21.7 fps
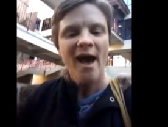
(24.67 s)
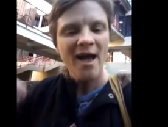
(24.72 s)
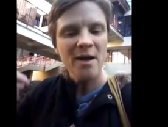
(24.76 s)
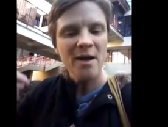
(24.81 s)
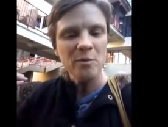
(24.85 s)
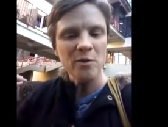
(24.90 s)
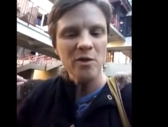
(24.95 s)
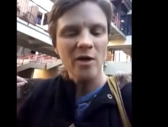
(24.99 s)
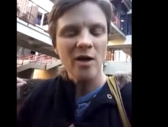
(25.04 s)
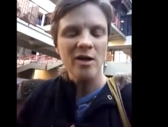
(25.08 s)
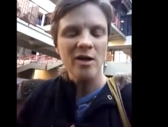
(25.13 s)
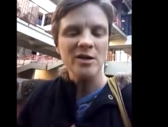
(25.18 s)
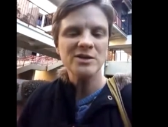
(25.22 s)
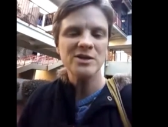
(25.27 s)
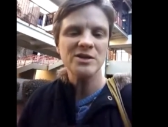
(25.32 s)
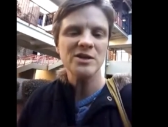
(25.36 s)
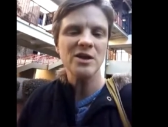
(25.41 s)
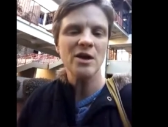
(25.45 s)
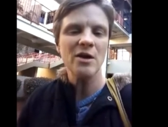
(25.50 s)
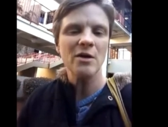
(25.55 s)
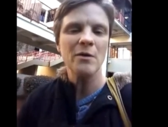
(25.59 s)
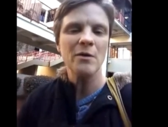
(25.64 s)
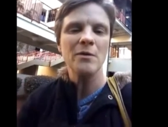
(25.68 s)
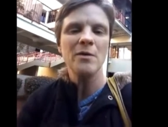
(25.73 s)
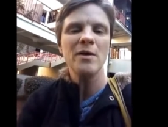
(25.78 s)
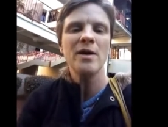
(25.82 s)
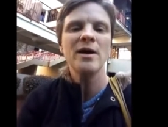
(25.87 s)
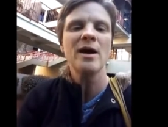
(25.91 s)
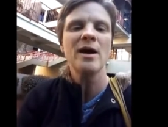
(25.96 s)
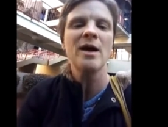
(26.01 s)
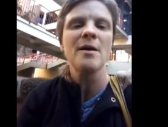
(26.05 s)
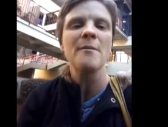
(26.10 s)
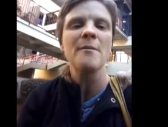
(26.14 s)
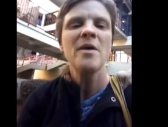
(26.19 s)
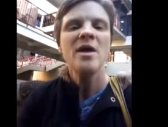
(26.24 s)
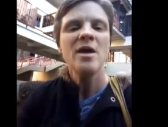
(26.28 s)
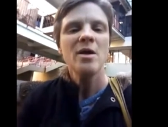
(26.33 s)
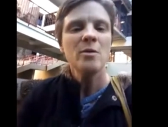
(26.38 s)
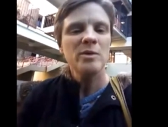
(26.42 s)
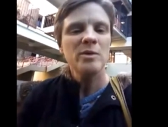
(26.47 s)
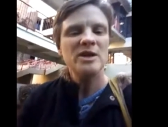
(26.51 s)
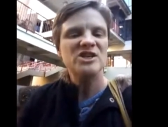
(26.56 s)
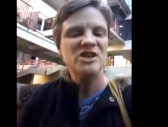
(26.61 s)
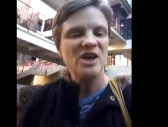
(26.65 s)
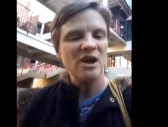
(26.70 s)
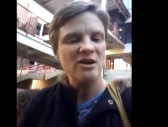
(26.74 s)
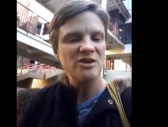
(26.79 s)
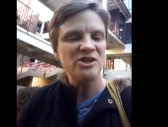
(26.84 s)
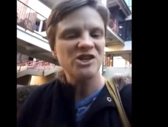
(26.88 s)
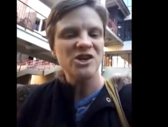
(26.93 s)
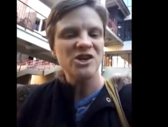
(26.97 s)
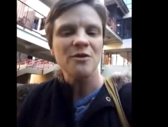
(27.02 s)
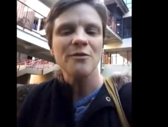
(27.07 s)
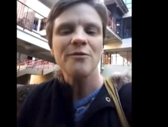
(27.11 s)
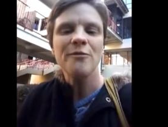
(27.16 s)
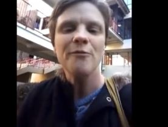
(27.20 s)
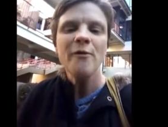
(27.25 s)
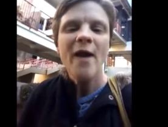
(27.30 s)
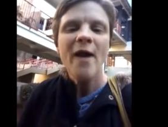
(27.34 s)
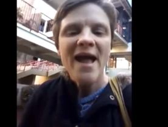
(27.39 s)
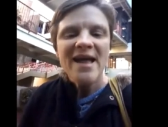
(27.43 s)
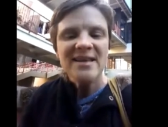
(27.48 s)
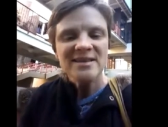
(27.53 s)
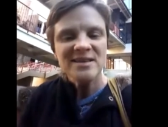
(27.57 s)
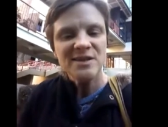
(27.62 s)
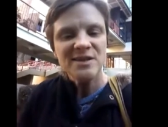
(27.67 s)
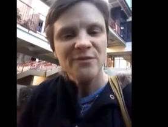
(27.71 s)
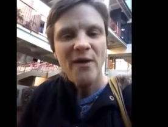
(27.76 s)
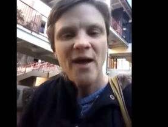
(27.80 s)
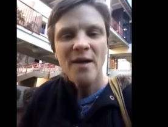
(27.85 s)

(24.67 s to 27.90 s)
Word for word: I will also um, reach out to your friends,